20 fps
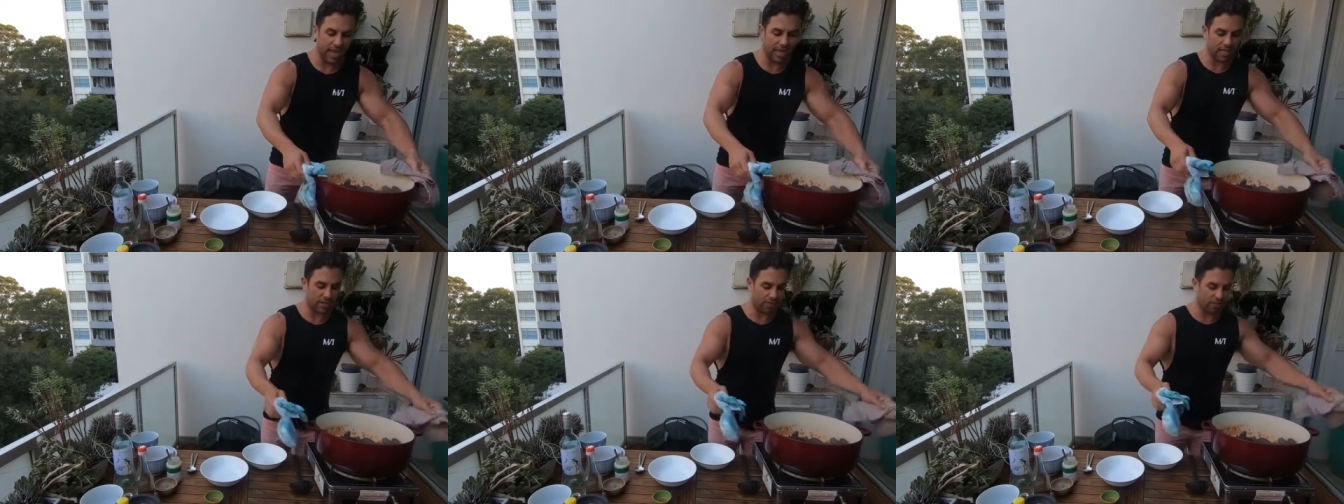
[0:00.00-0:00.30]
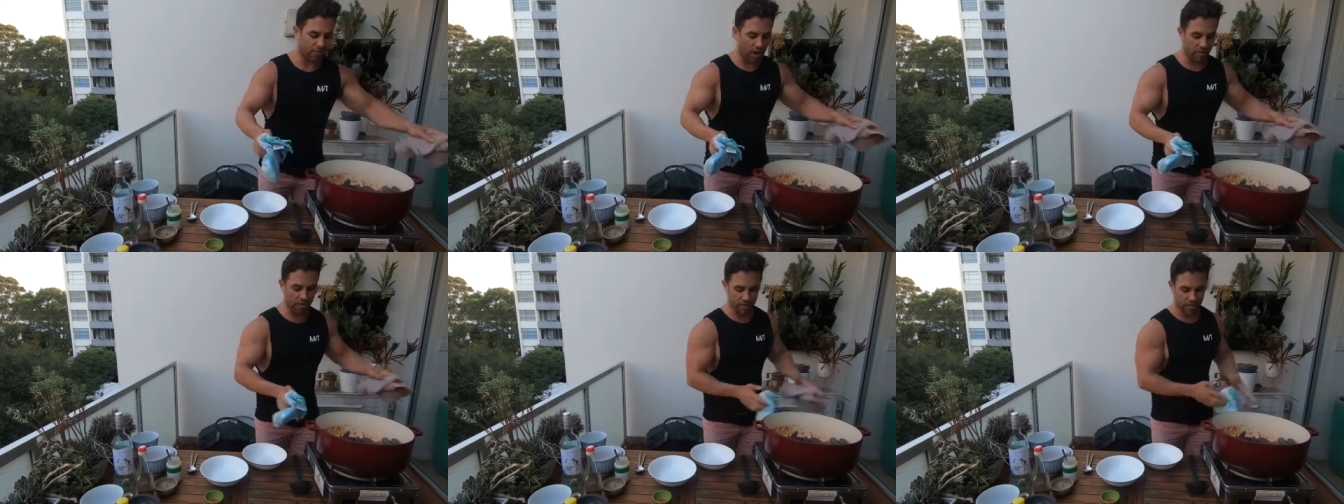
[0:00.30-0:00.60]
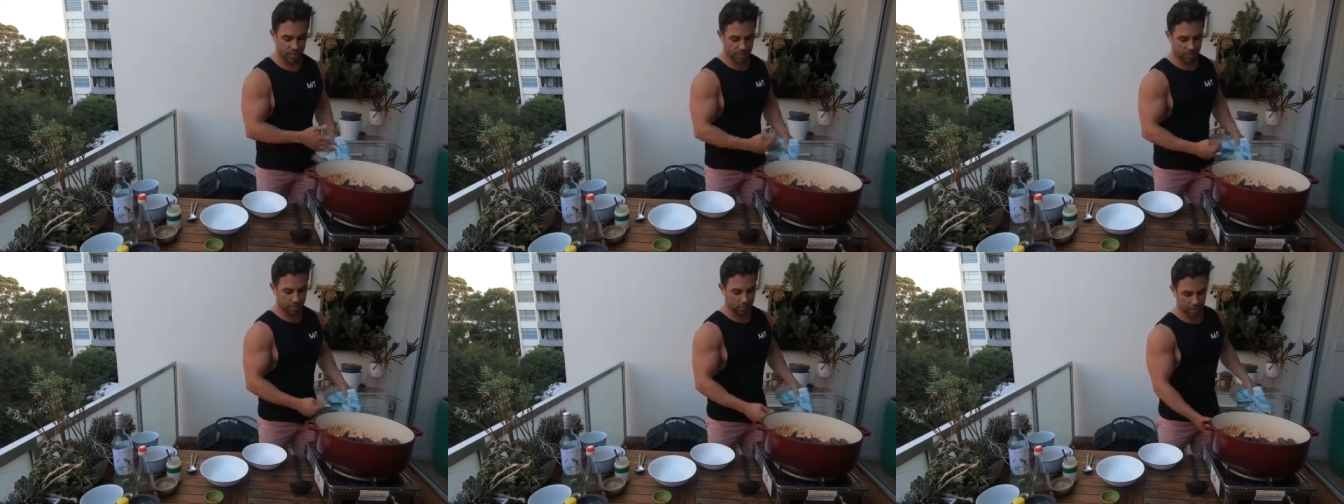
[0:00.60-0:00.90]
takes 5 or
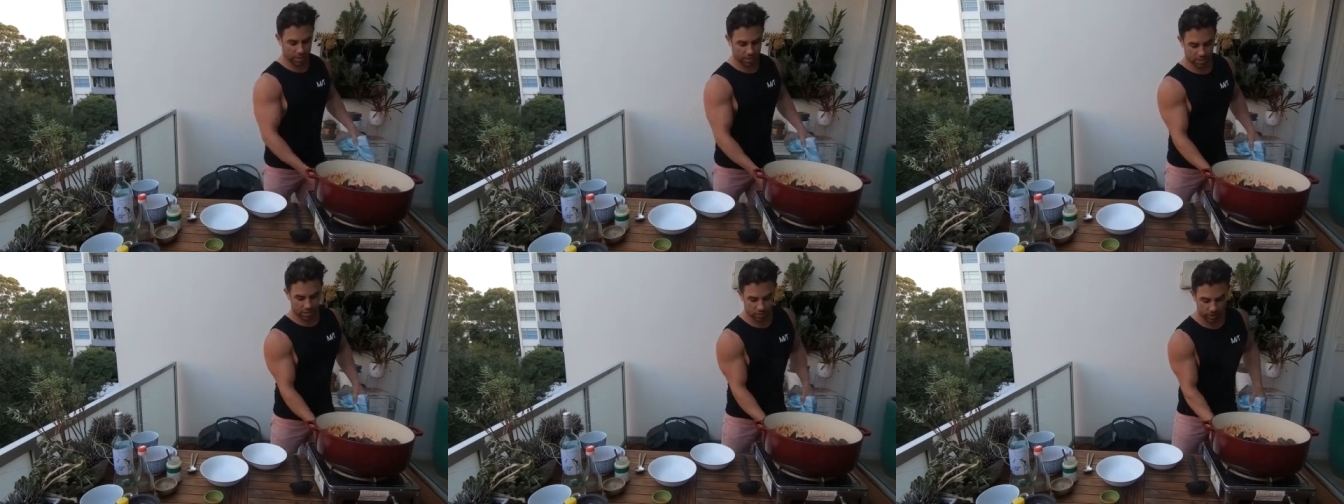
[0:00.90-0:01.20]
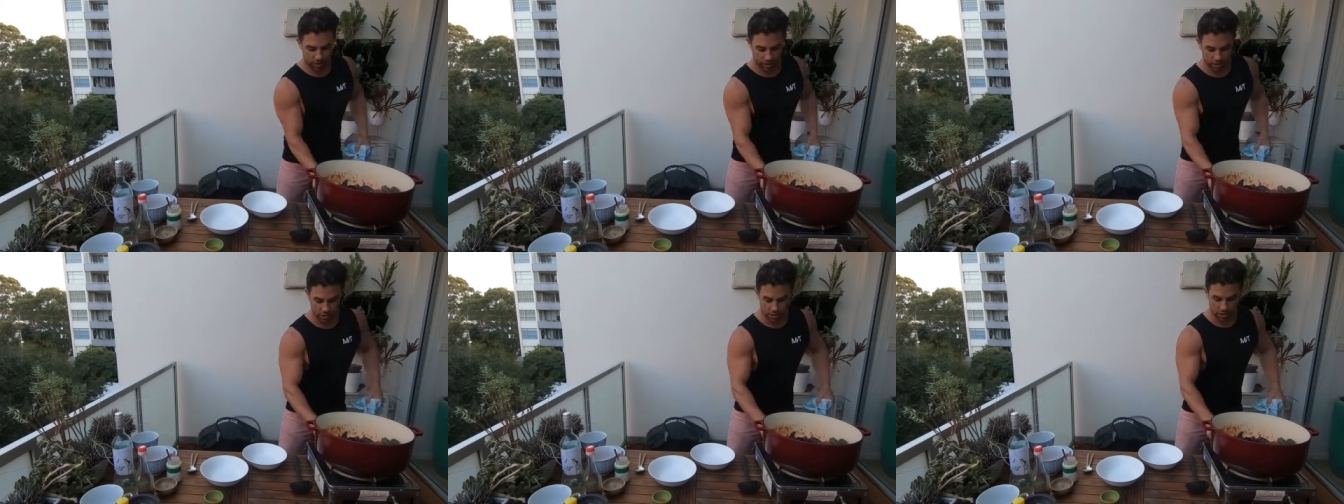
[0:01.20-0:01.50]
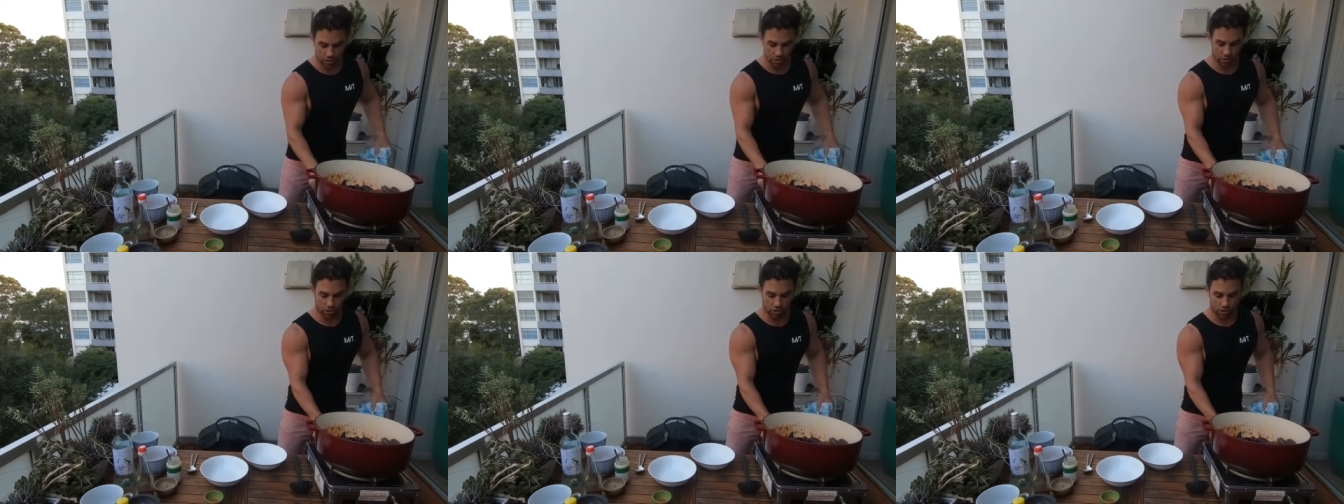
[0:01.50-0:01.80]
6 minutes to
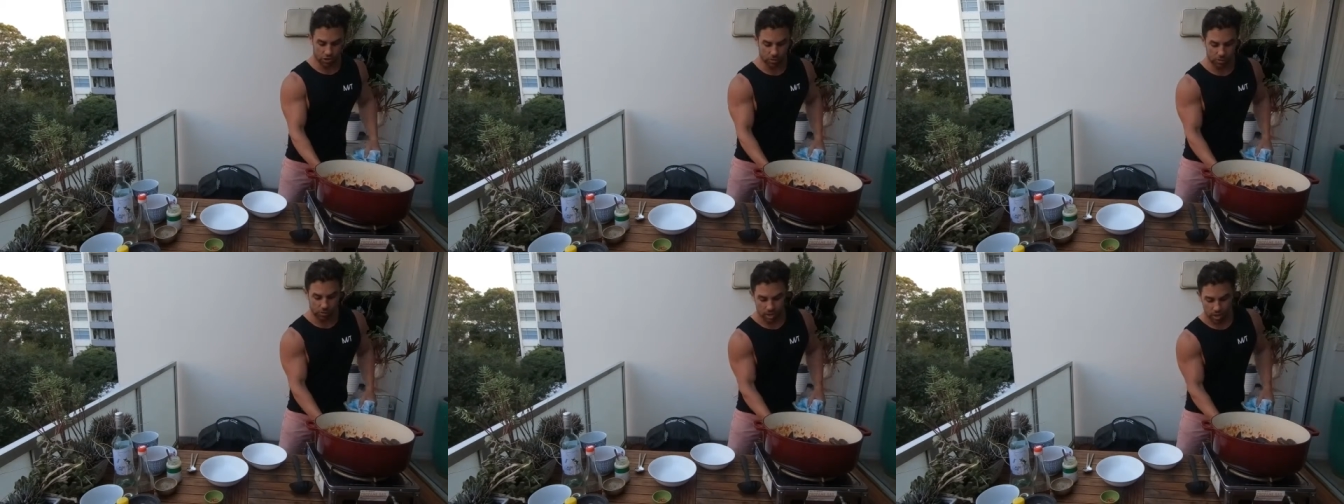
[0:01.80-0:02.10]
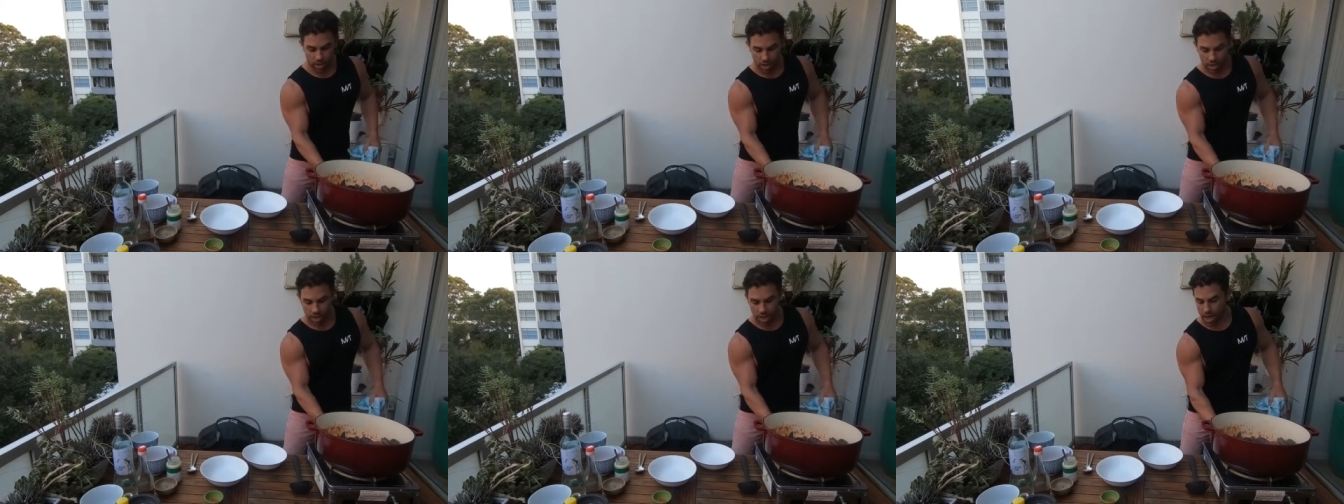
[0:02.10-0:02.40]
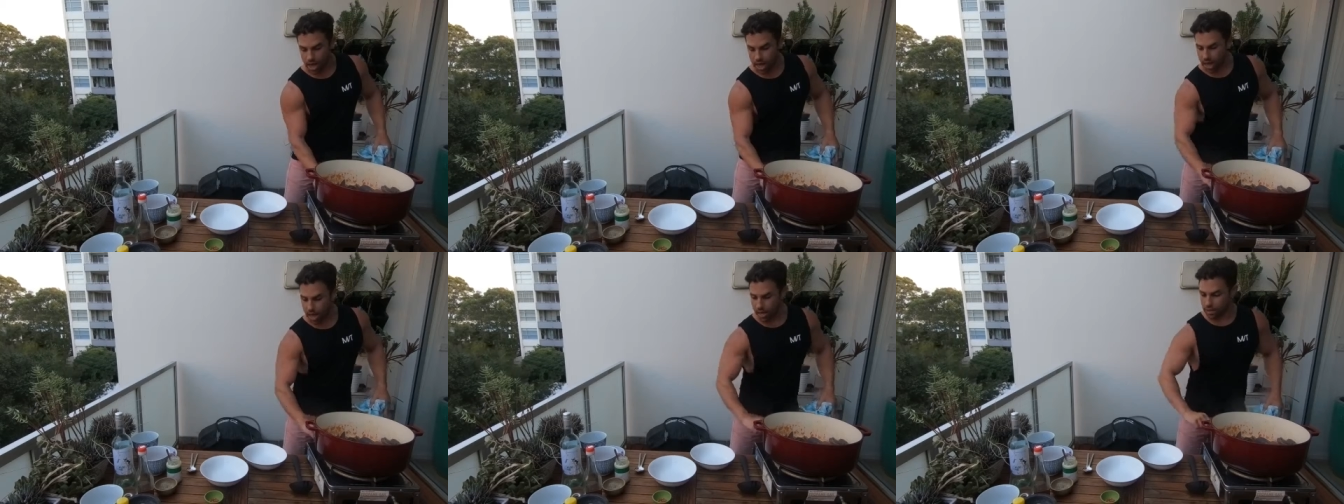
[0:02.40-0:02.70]
actually do them.
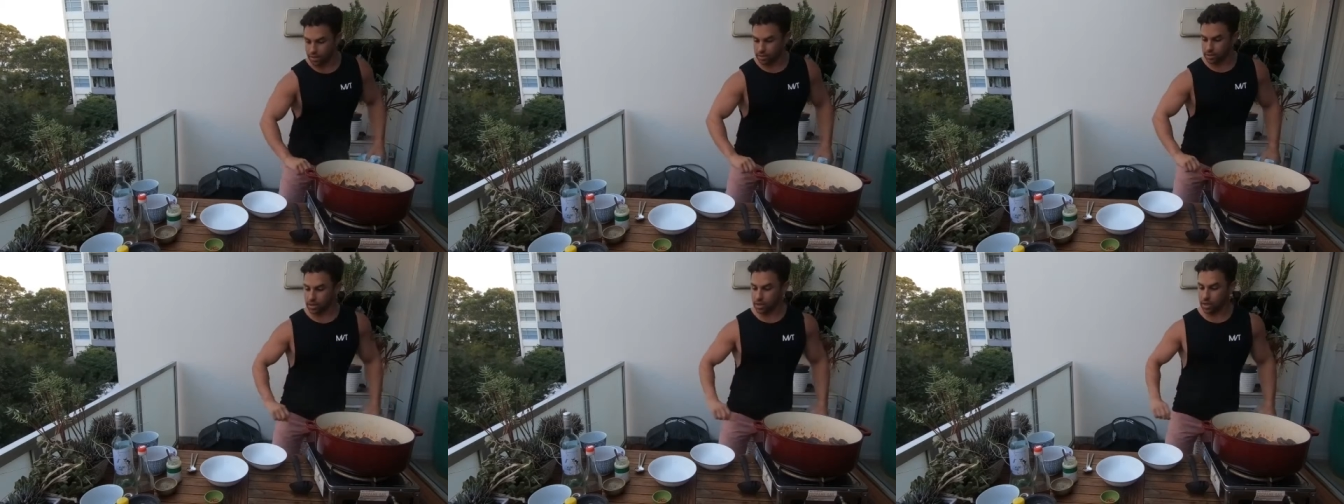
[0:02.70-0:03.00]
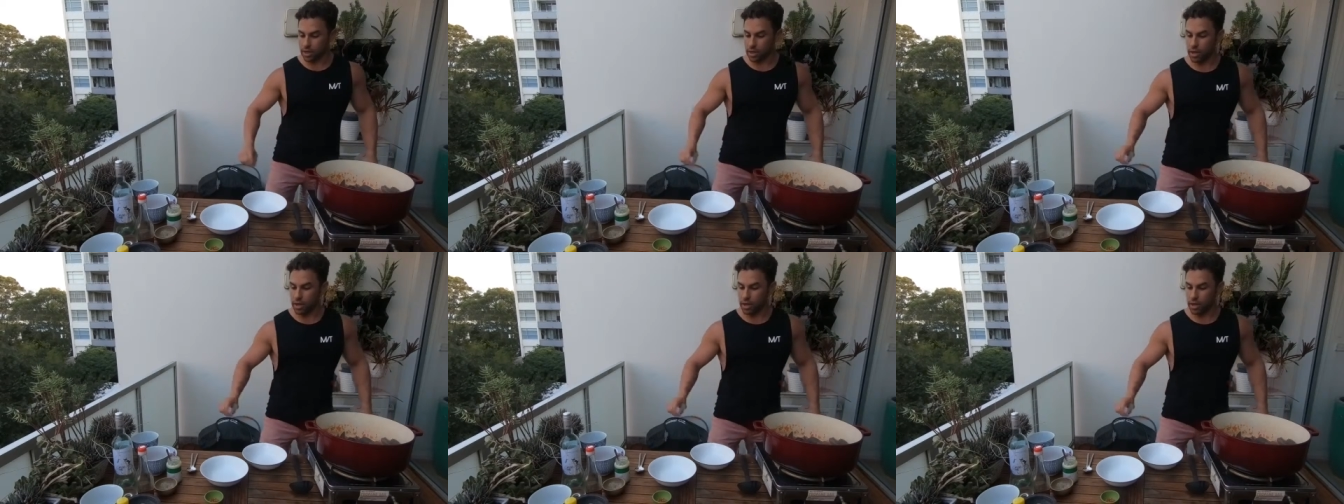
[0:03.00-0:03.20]
And